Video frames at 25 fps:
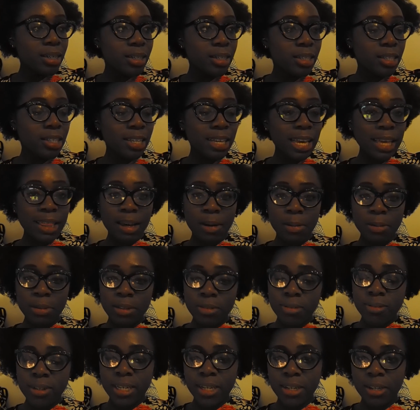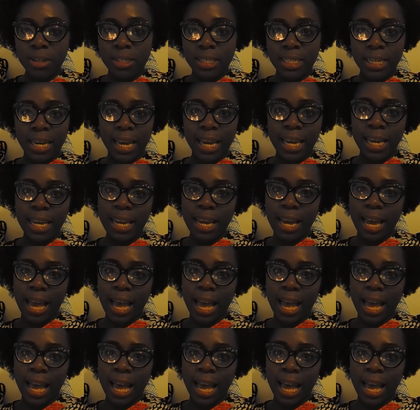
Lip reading: So yeah, that was a really good day